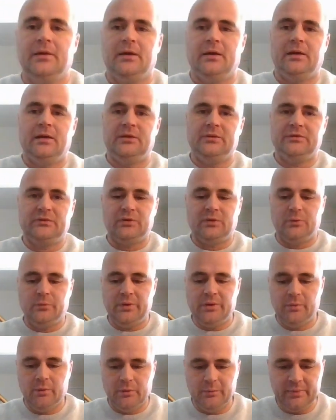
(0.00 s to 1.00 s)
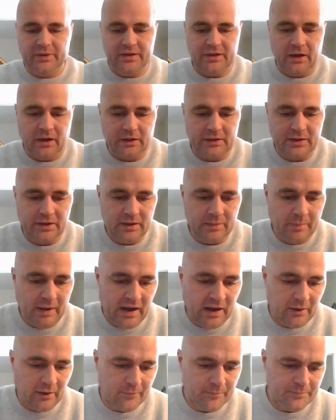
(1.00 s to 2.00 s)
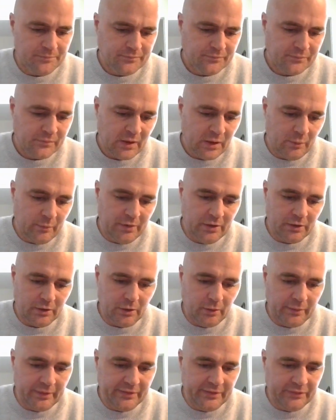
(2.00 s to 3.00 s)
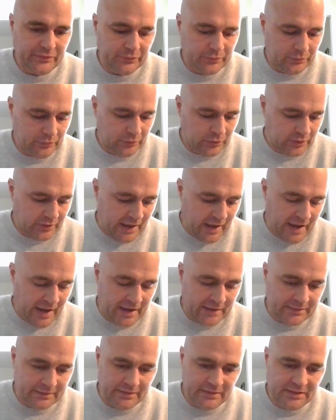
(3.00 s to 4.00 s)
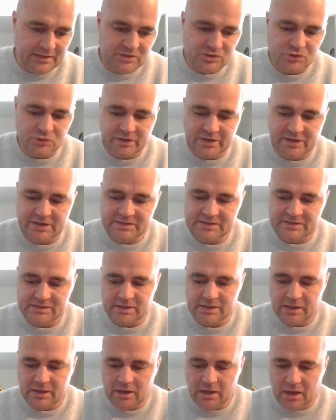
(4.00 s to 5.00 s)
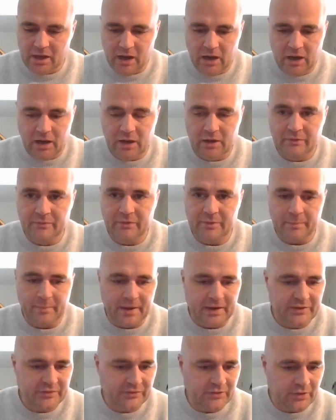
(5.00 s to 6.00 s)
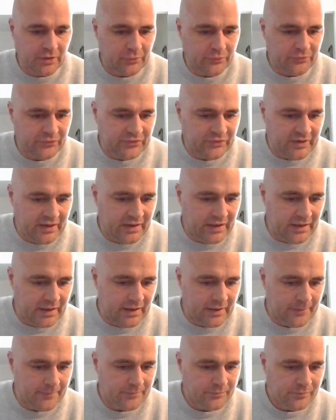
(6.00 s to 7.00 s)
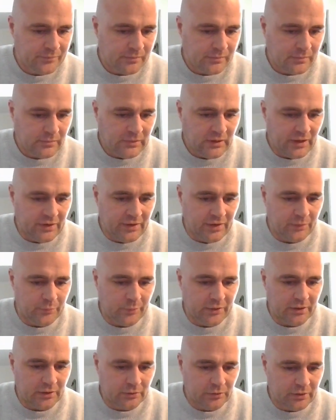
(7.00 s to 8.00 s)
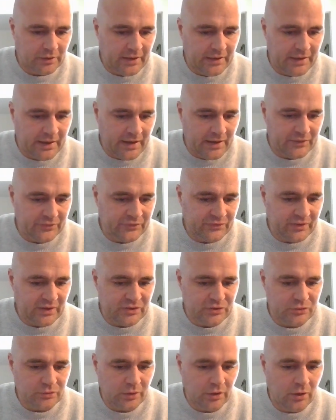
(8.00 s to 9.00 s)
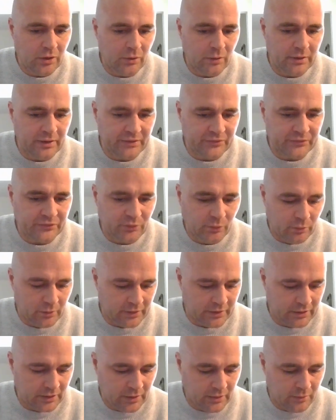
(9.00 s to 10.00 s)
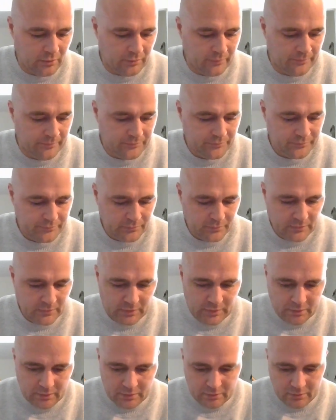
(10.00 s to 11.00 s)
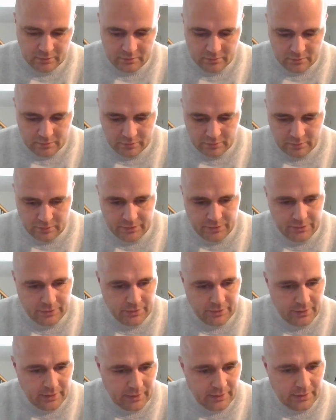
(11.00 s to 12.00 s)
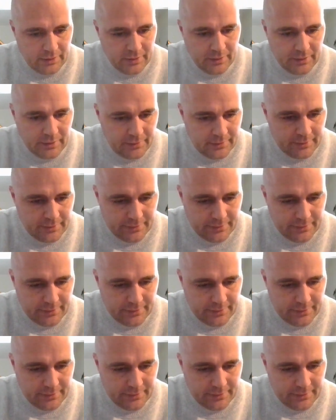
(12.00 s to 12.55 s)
and so we will be talking about, we are going to look at the districts of Mexico City, and we are looking at Centro Historico. Okay.